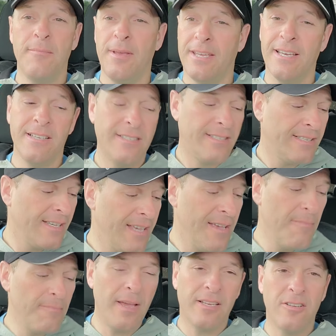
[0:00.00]
Because,
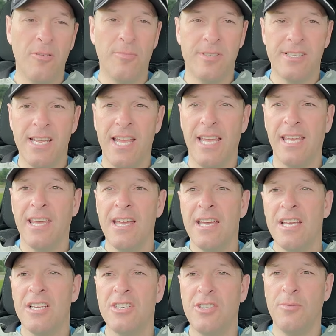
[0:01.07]
make no mistake,
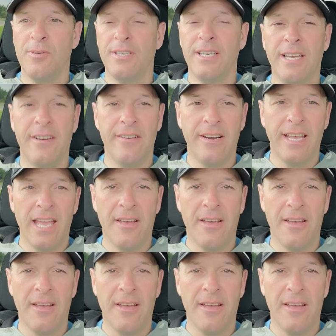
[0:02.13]
she would literally